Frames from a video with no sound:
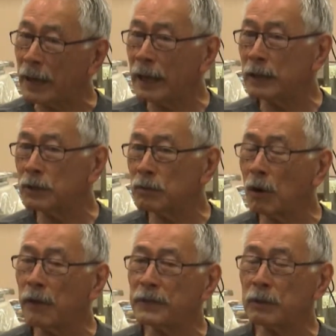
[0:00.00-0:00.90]
And too
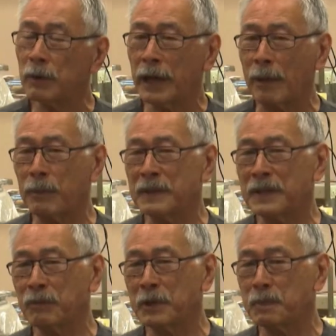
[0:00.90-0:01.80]
often what happens
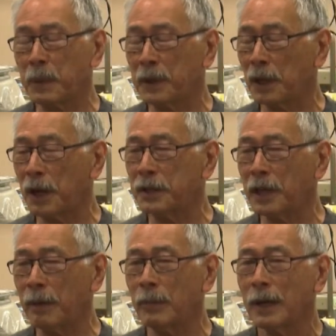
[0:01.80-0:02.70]
is that we spend a lot of
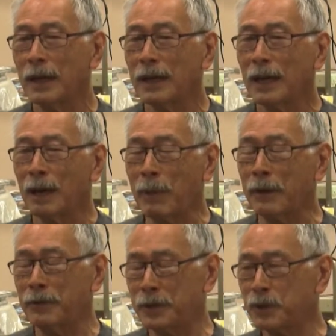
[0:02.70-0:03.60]
time
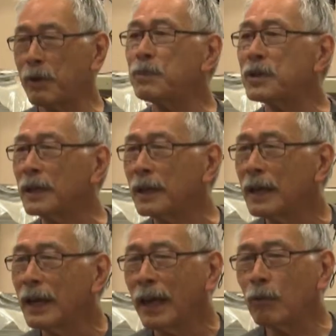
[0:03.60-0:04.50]
about description,
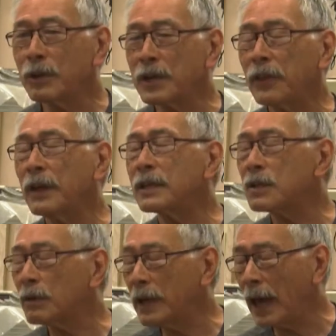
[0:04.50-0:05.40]
in which I think
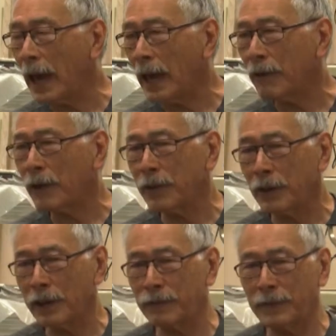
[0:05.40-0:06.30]
is okay. I
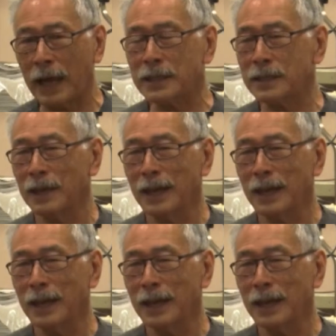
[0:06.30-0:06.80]
think if that's